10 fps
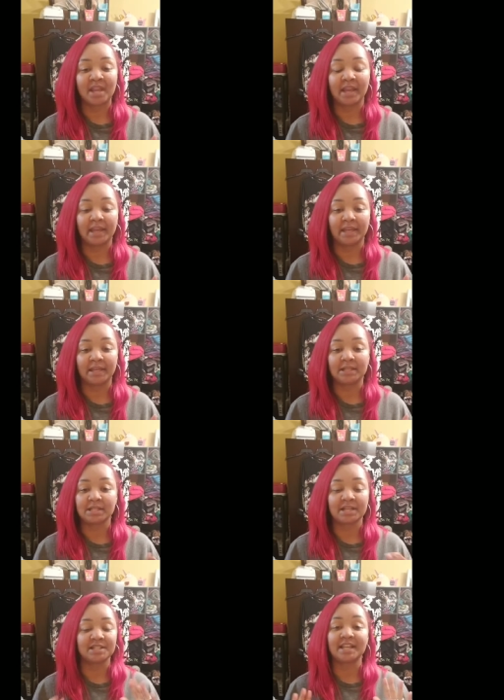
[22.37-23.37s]
And
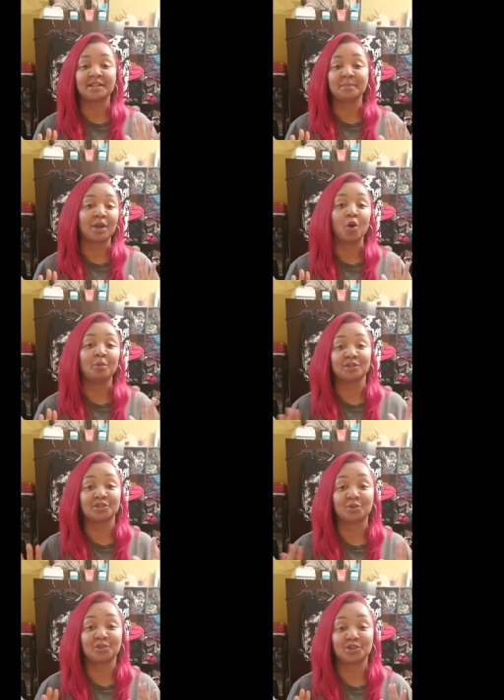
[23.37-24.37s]
I just had to make a whole bunch of
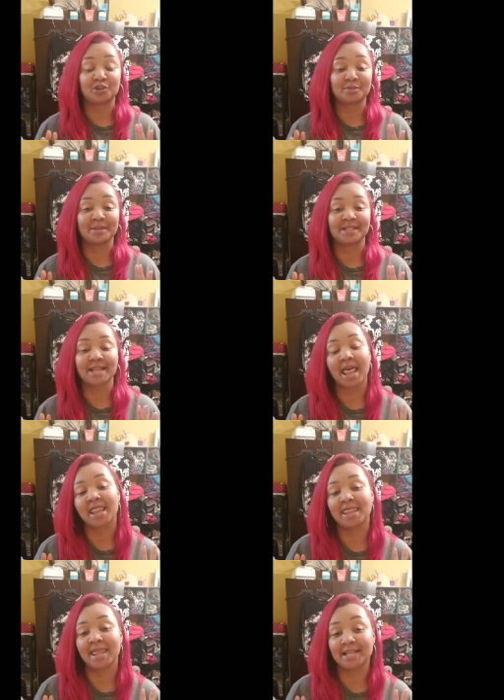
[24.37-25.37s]
sewing shirts because
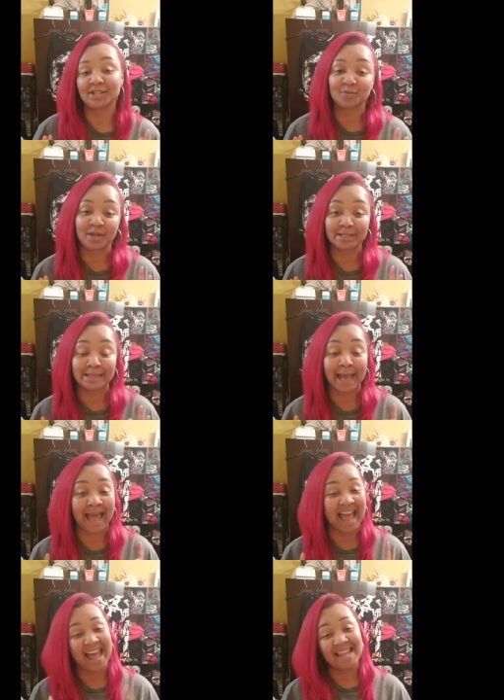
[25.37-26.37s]
that's what
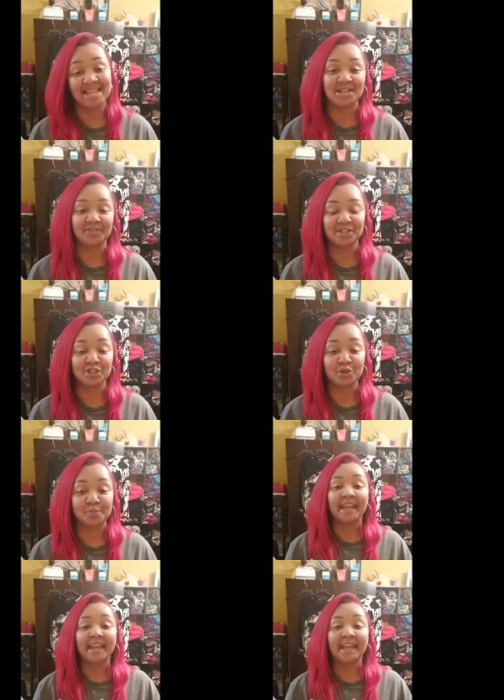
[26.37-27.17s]
I love to do.